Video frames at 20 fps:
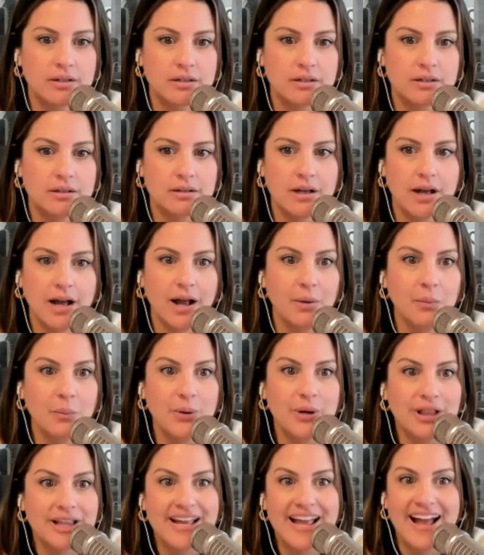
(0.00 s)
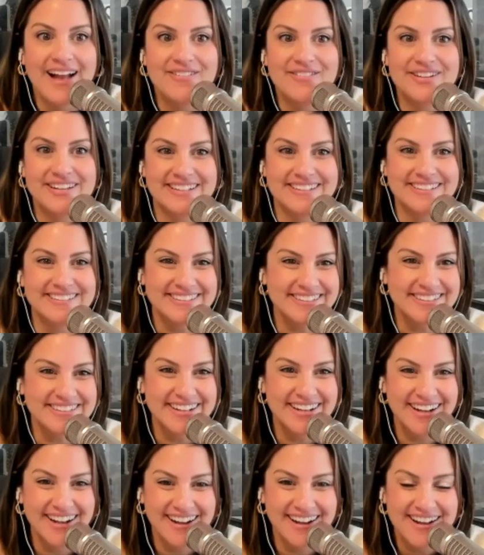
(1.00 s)
Hmm. I really haven't.
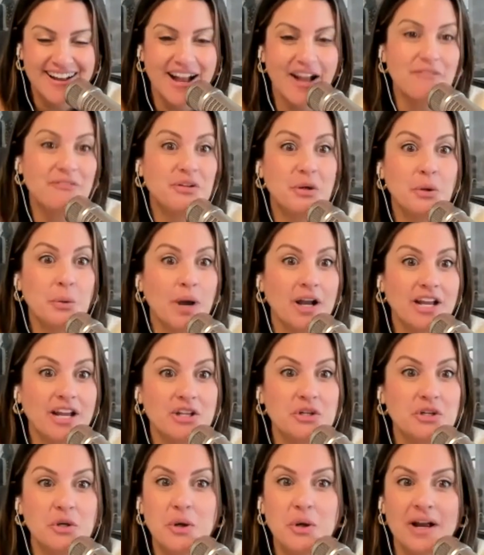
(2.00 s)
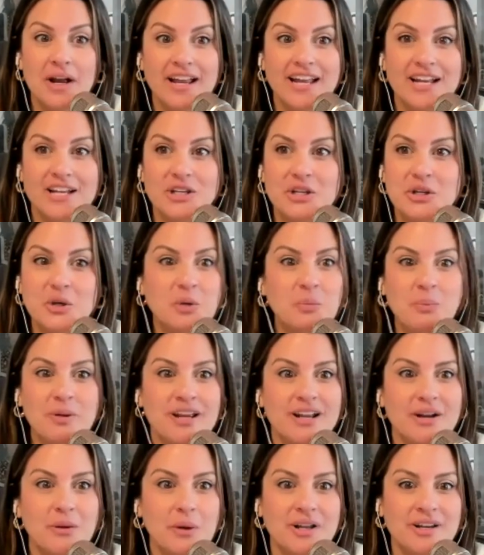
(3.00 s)
Have no you, can you can you
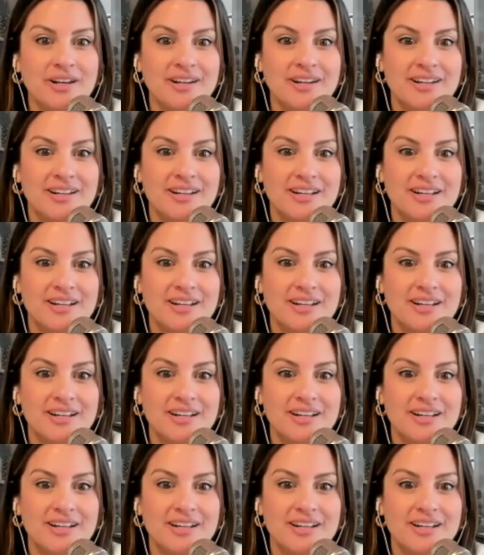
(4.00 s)
pick no, one? I,